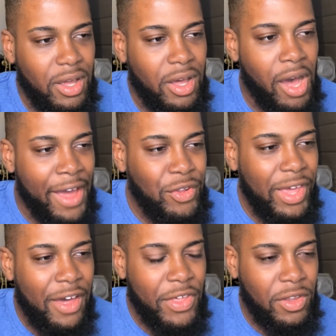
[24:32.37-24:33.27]
I do
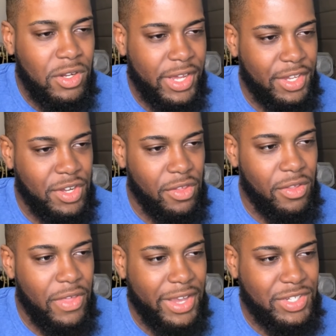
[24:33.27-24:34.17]
like how they look like each other,
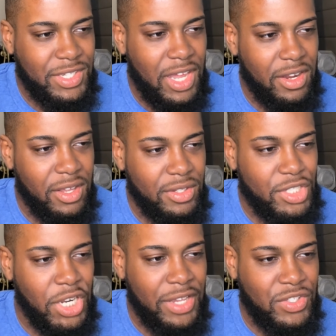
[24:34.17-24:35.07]
though. Actually, it's kind of neat.
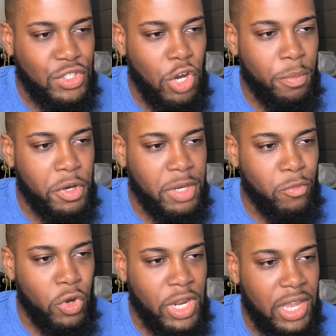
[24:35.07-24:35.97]
Shin has the sharper,
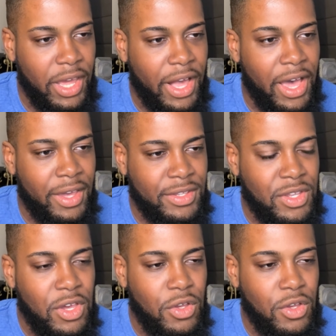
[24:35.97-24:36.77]
more dot-like eyes.